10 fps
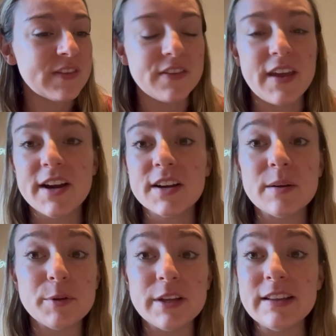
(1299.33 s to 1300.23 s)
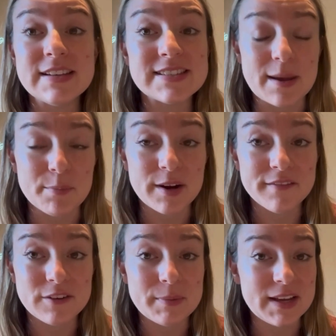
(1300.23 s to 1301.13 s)
They are completely separate
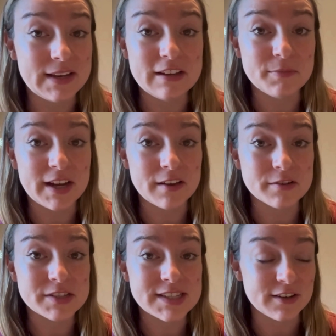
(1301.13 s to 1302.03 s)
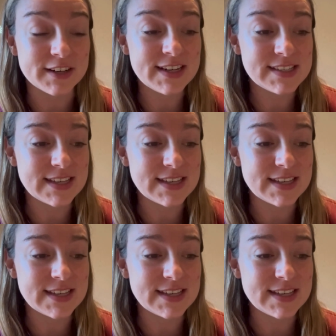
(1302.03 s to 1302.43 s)
from any of my other series.